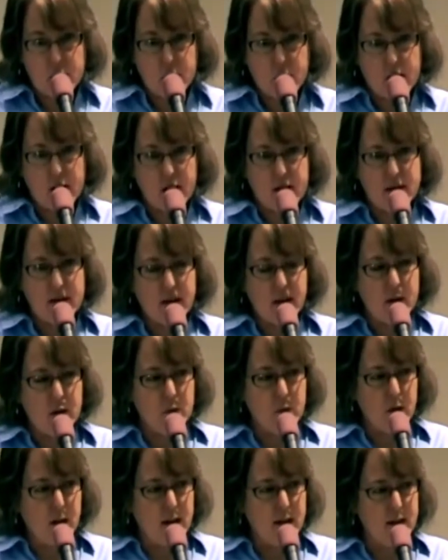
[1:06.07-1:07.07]
because
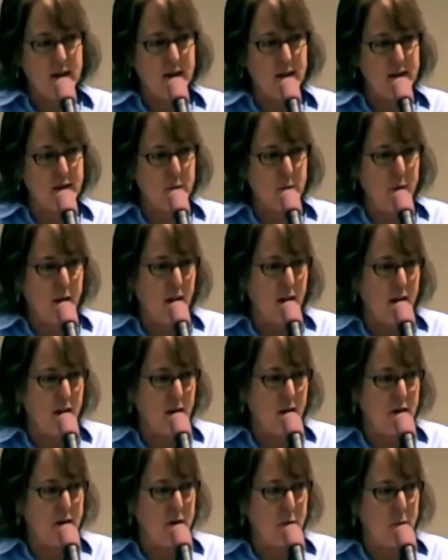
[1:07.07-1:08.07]
otherwise it's a
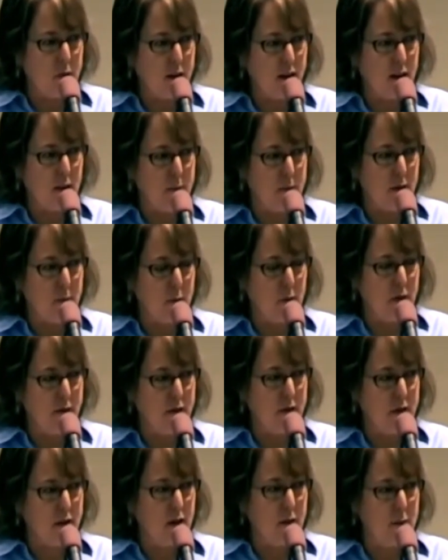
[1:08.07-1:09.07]
barrier to being a member of
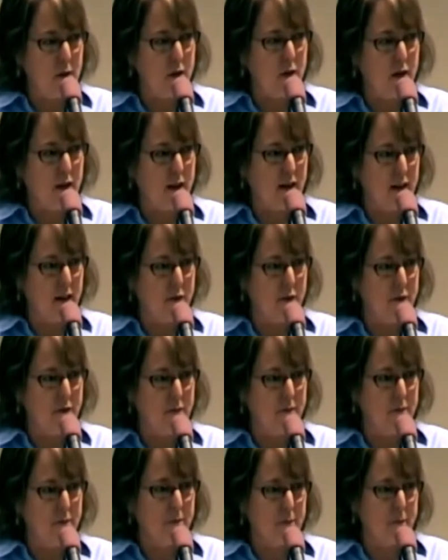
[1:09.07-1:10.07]
the community if
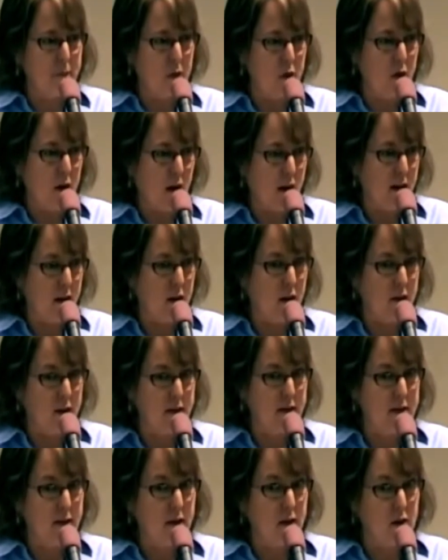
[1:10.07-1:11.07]
you're not in on the
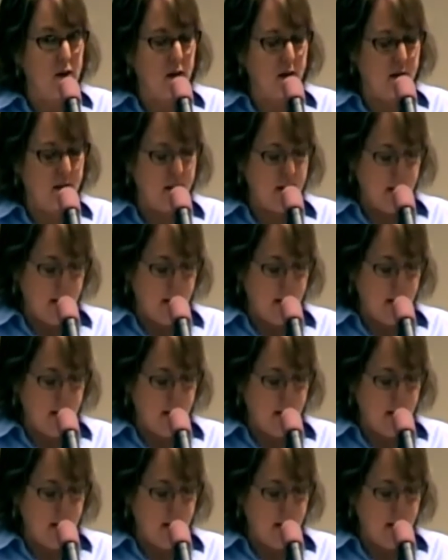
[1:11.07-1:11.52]
secret.